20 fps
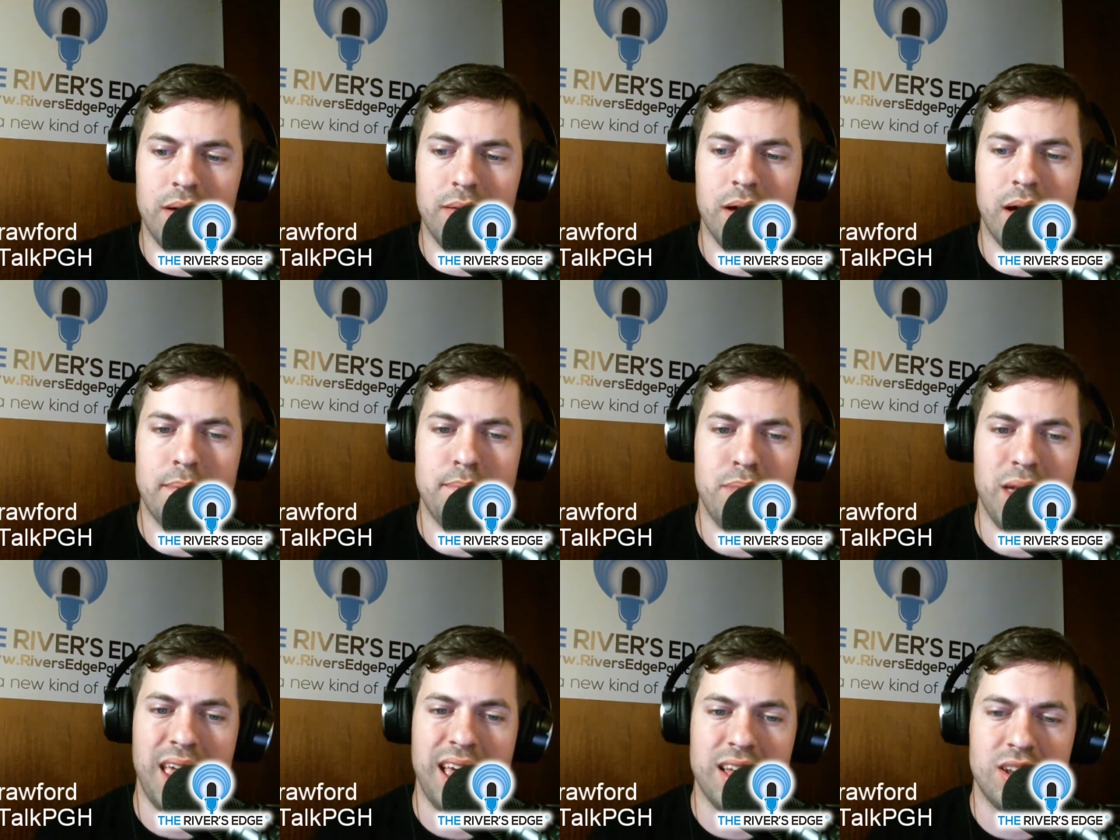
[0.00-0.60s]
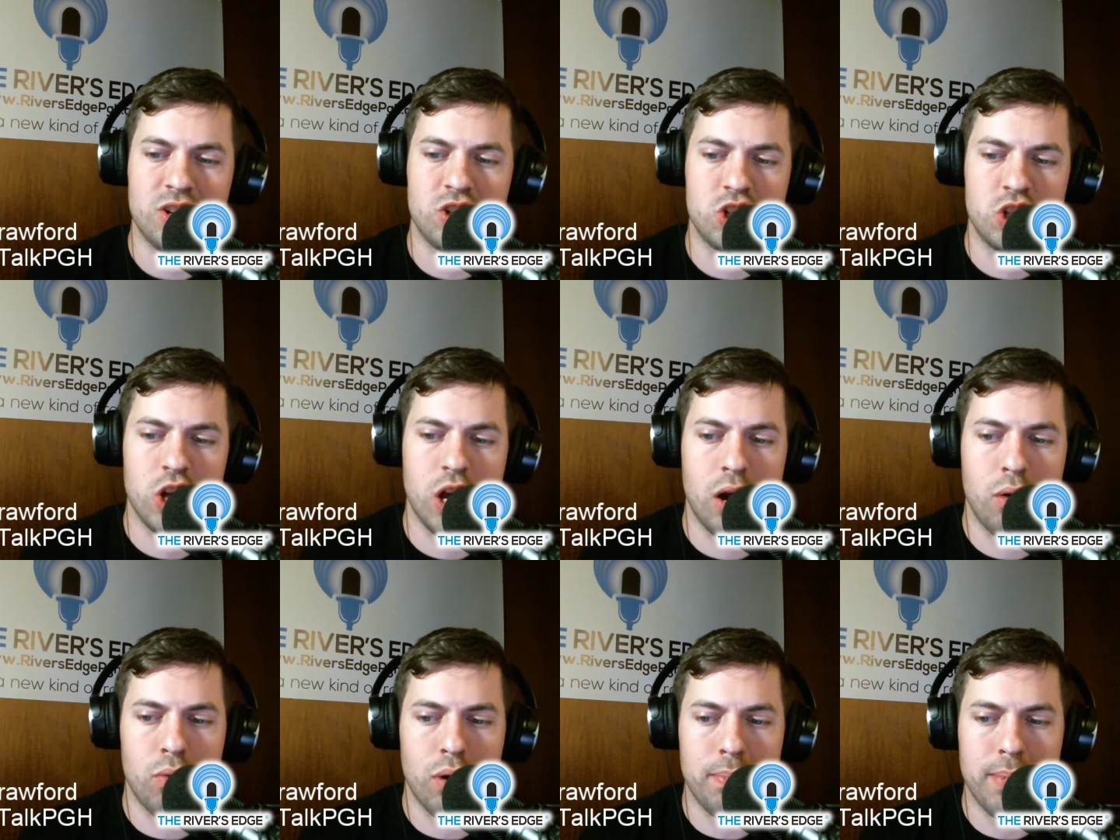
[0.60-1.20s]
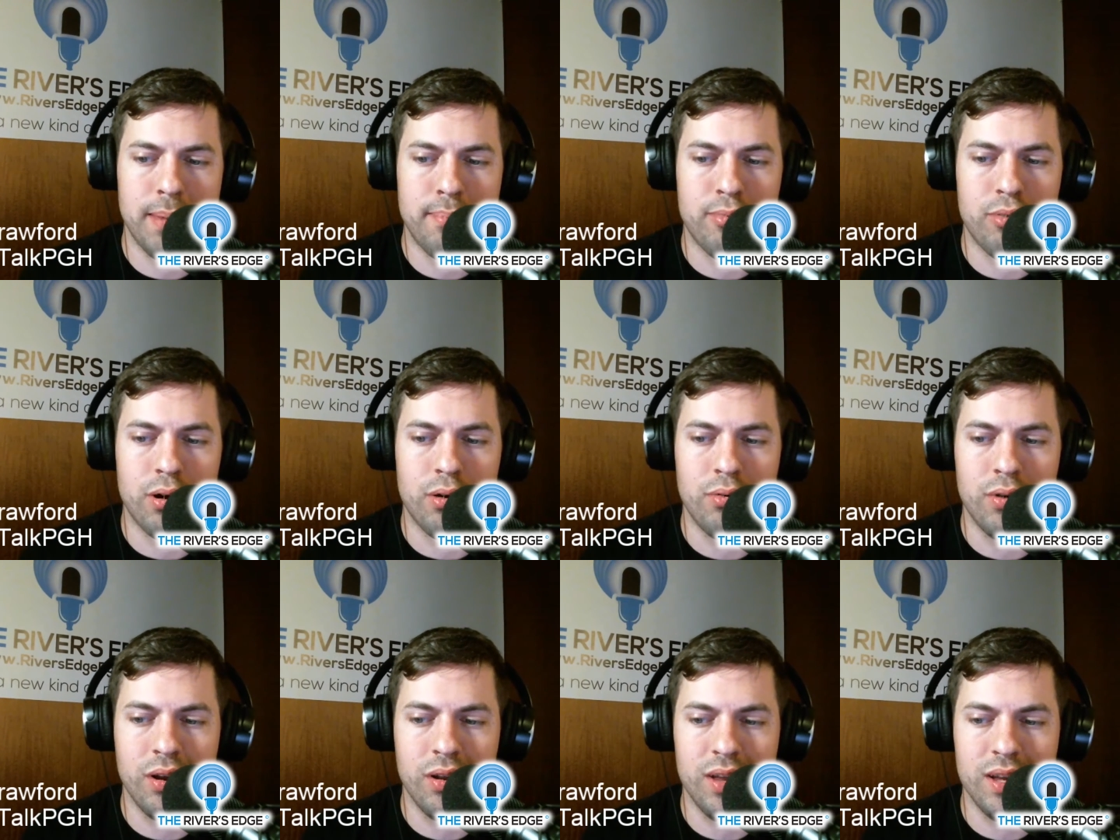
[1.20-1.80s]
a band show where people are
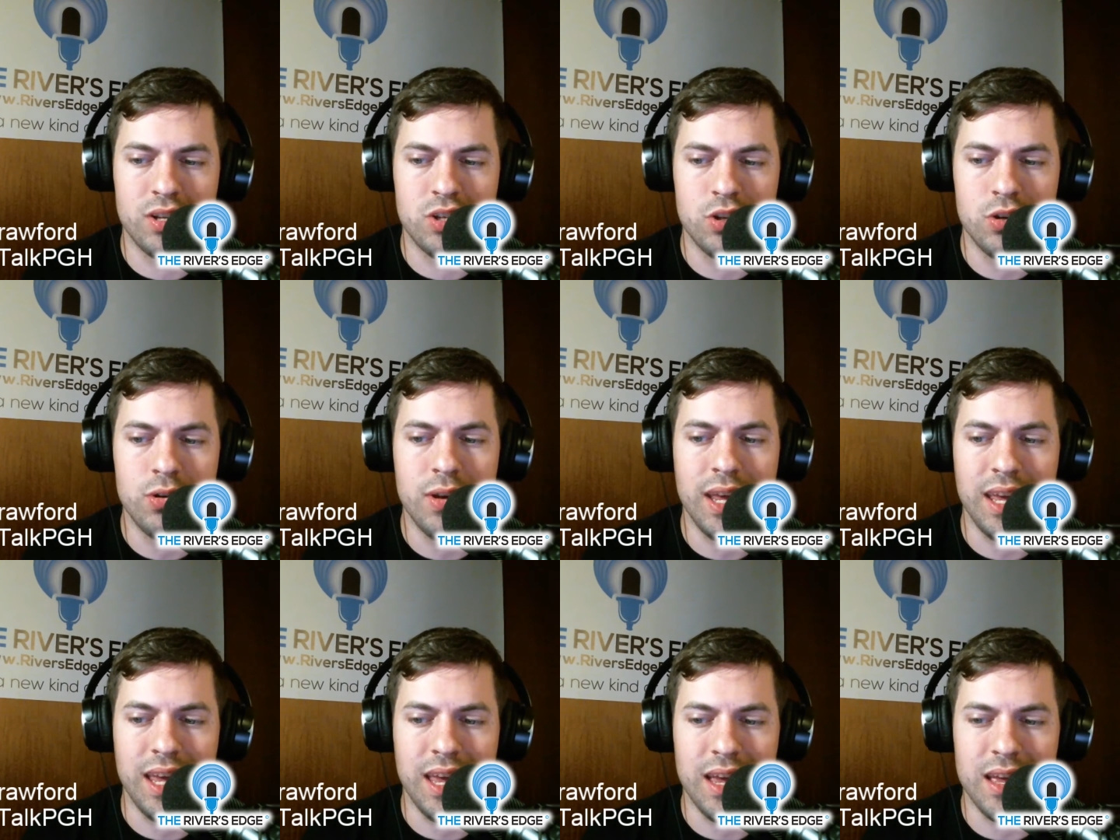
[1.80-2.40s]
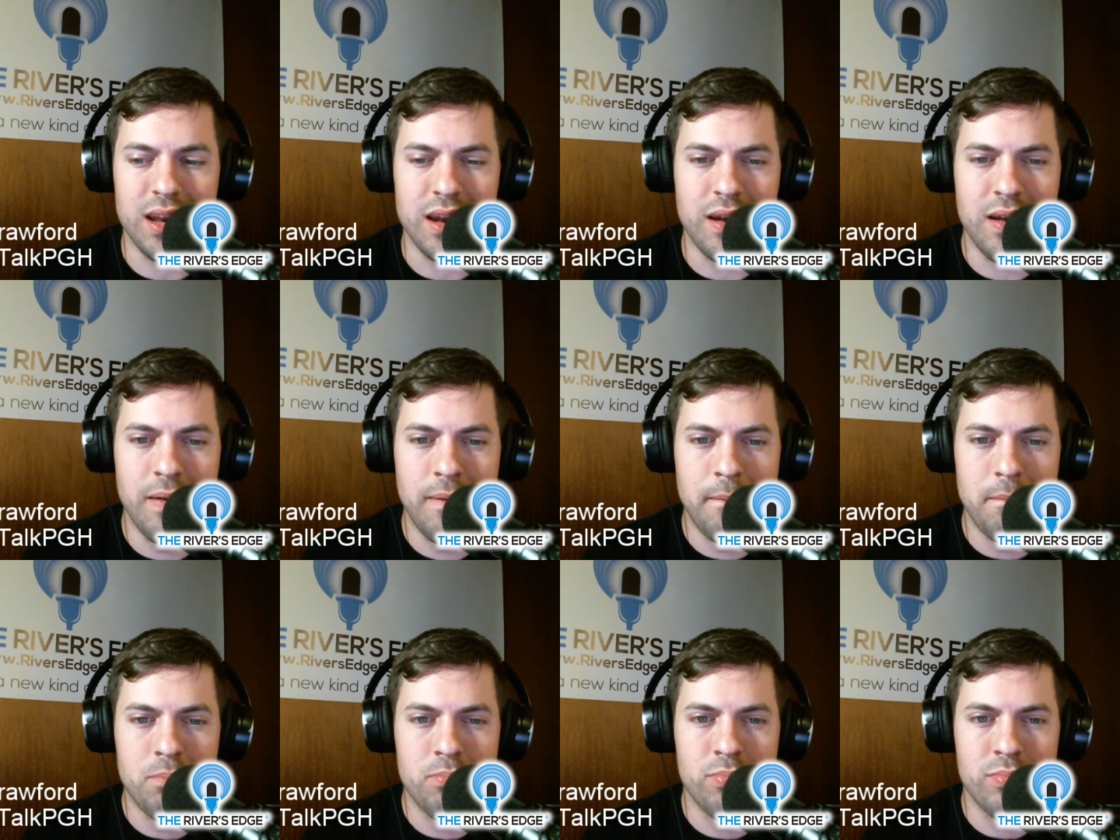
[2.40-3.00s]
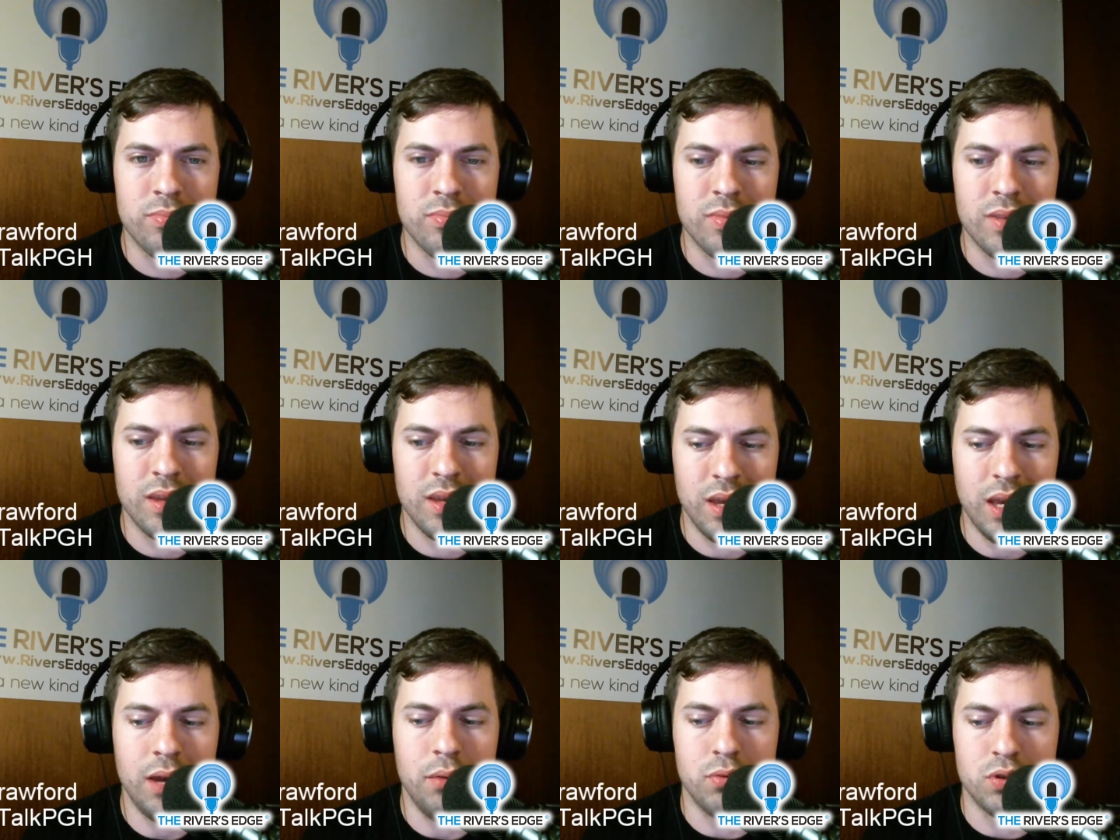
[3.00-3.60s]
really tuning in,
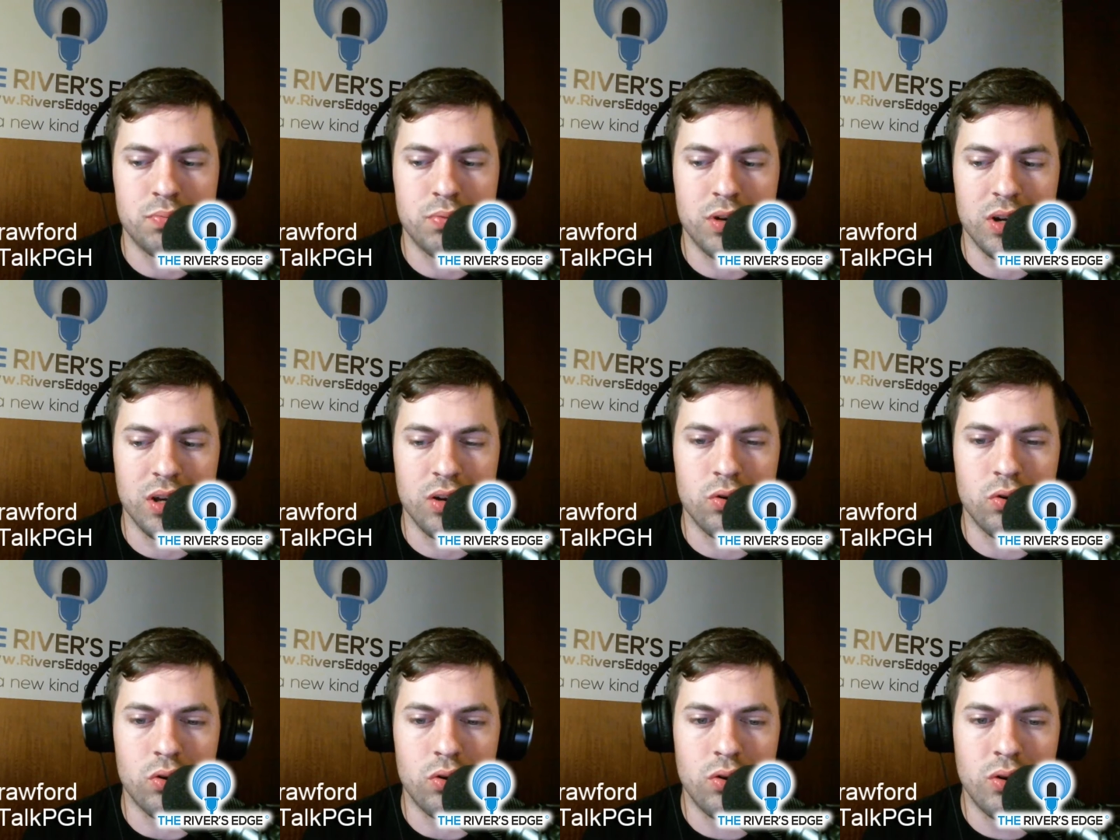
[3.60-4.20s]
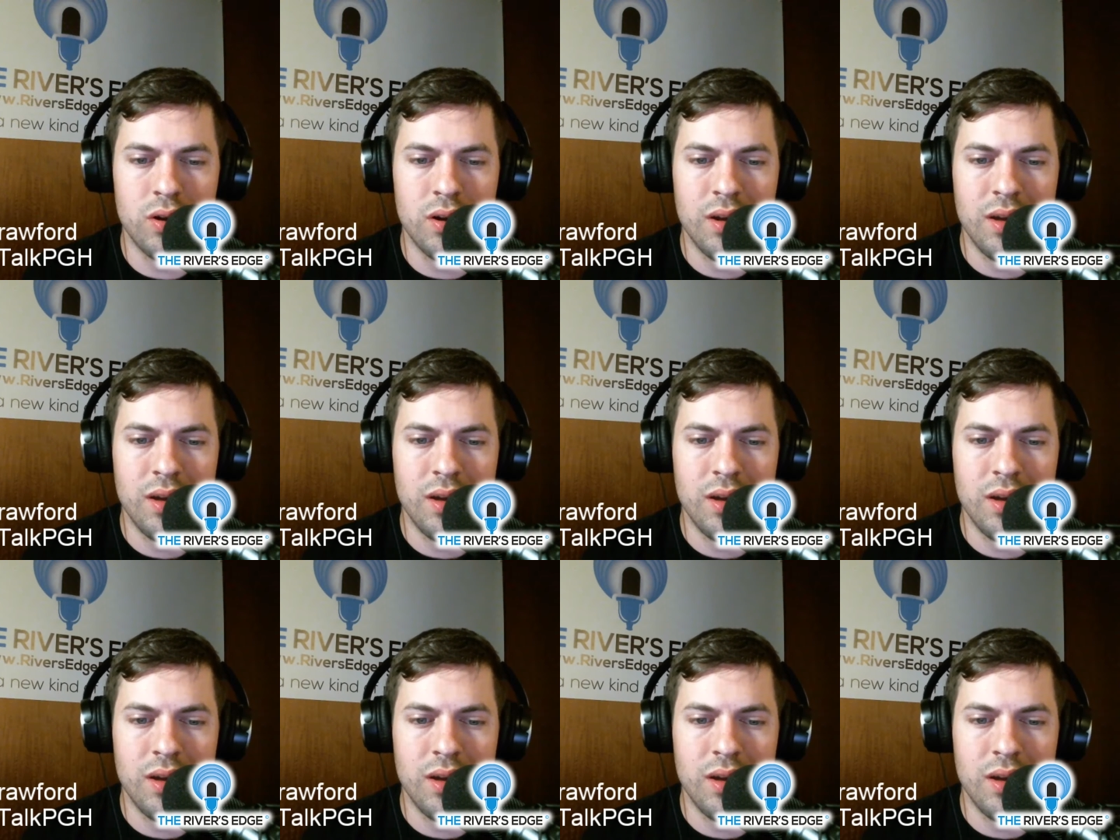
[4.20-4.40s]
it was pretty cool.